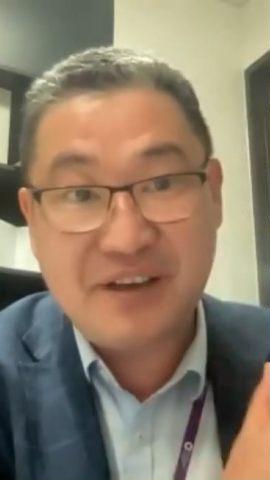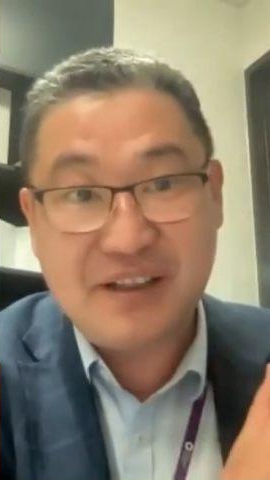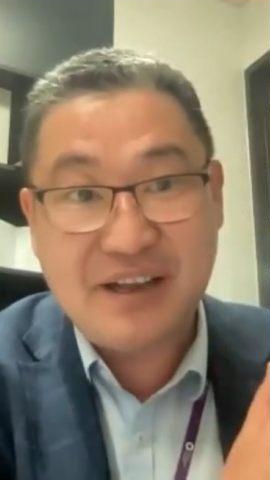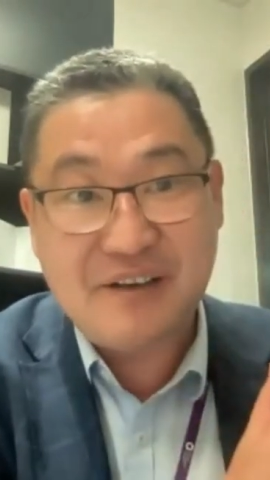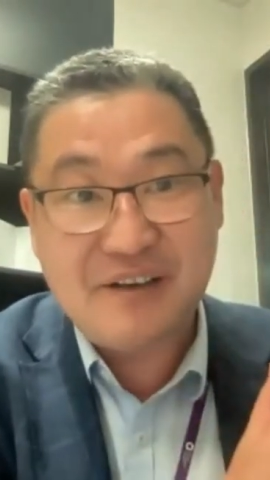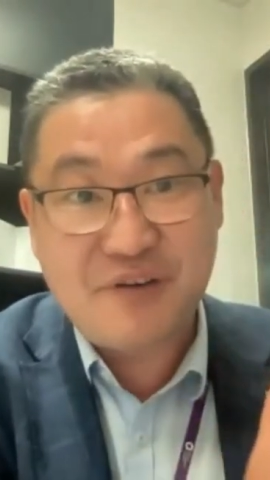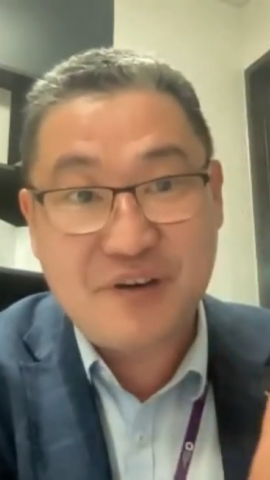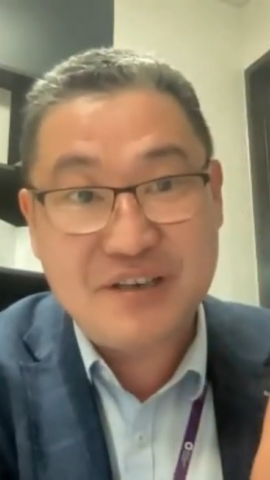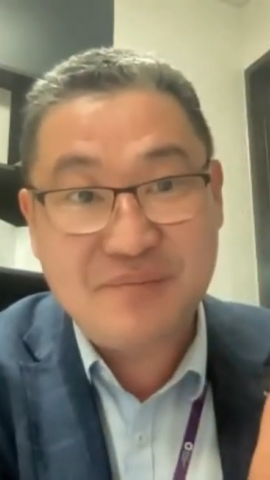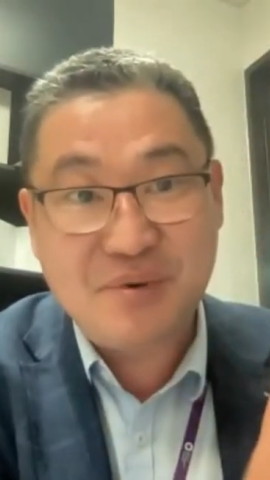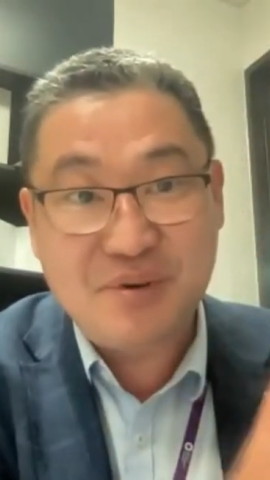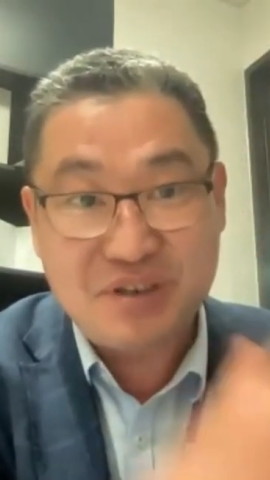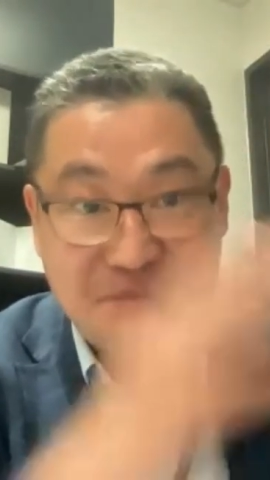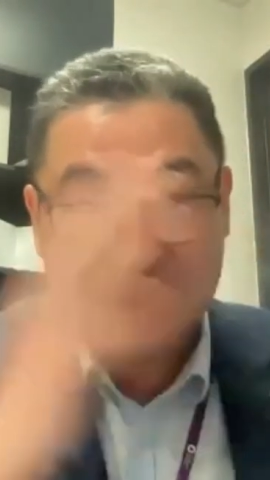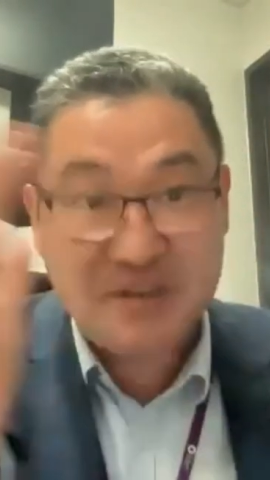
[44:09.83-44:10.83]
like for
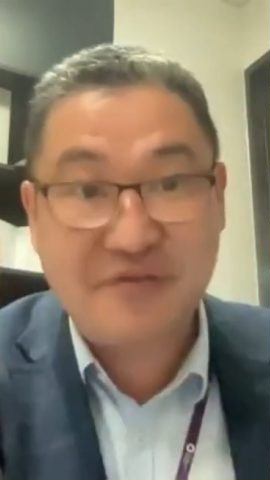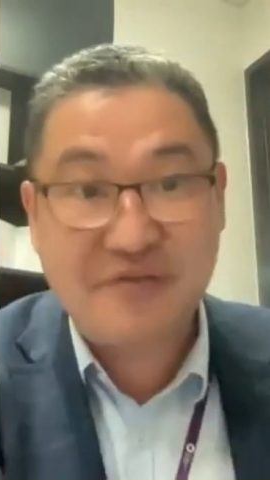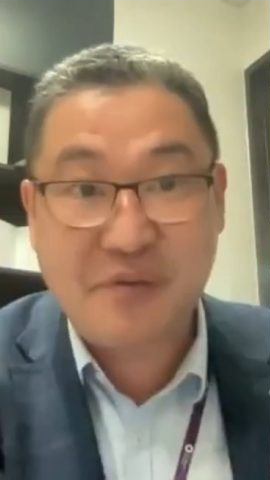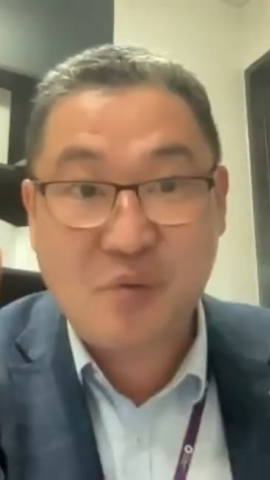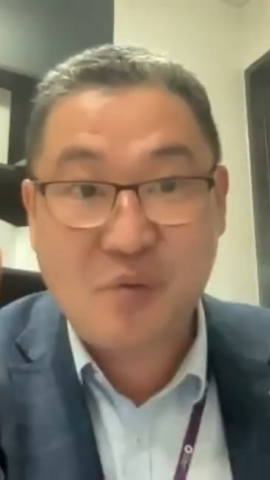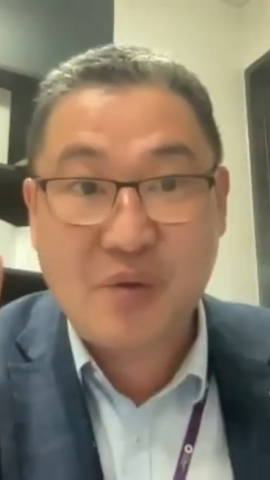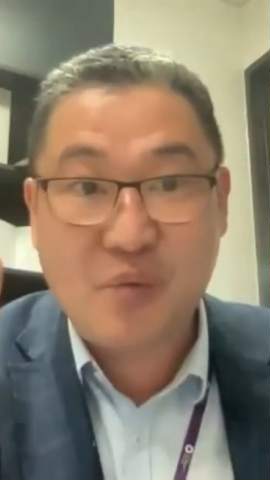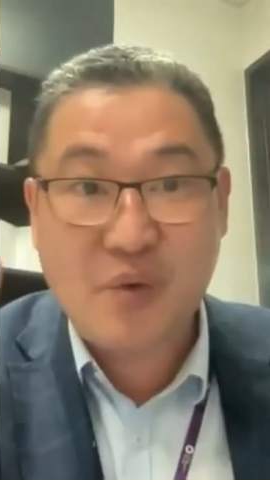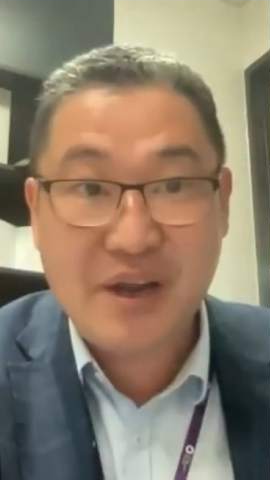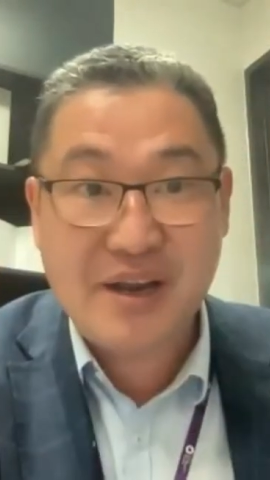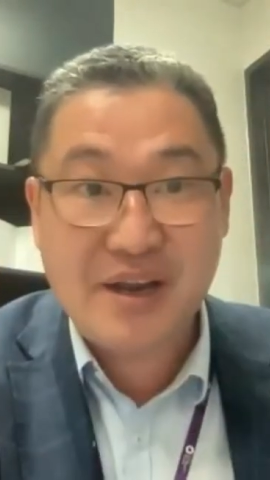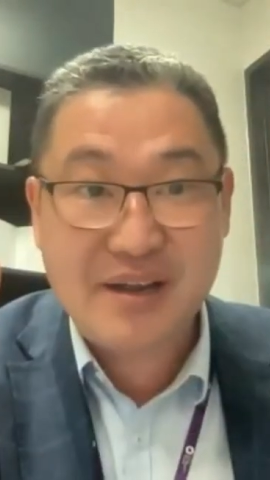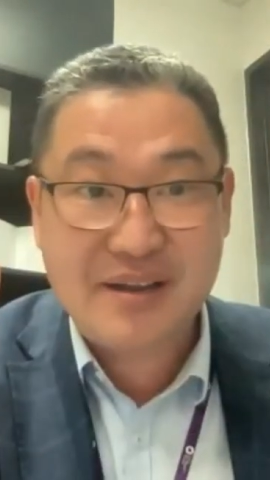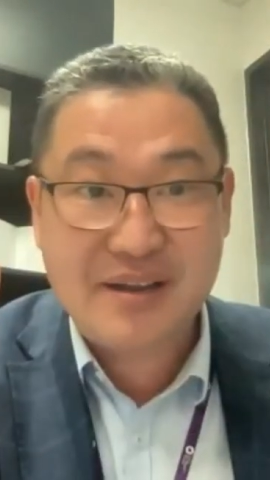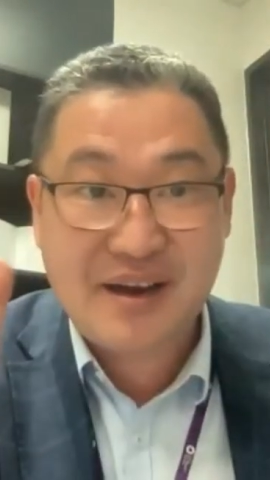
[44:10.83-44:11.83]
example, a specific 1 week
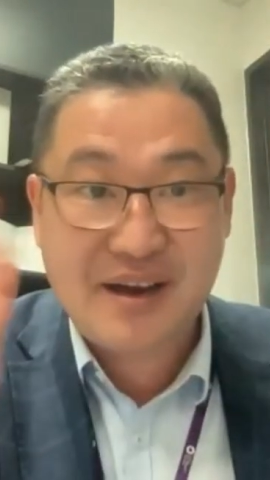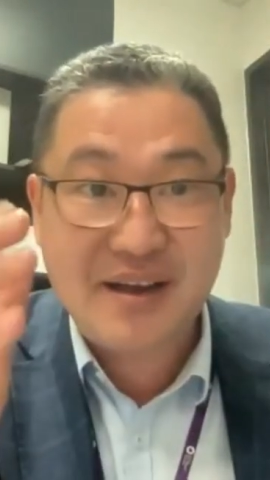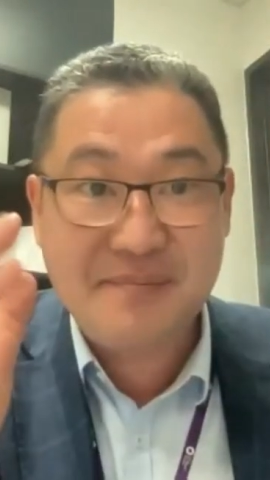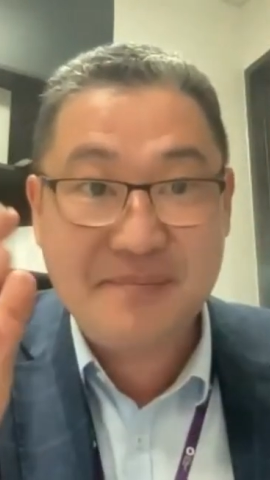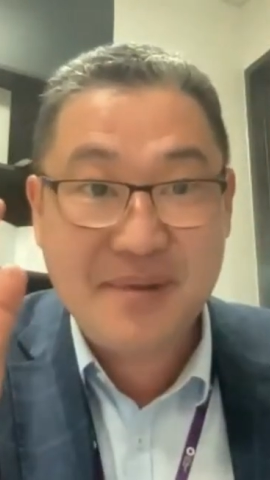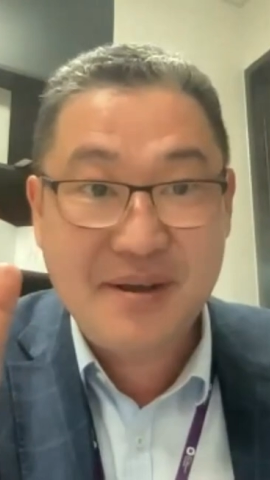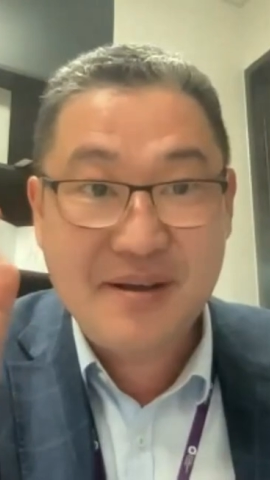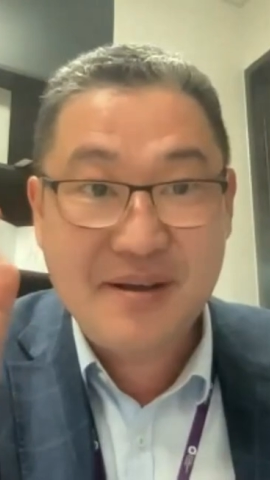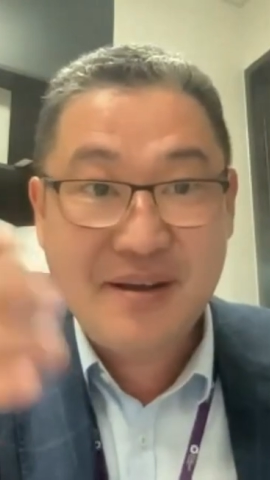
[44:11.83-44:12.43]
time,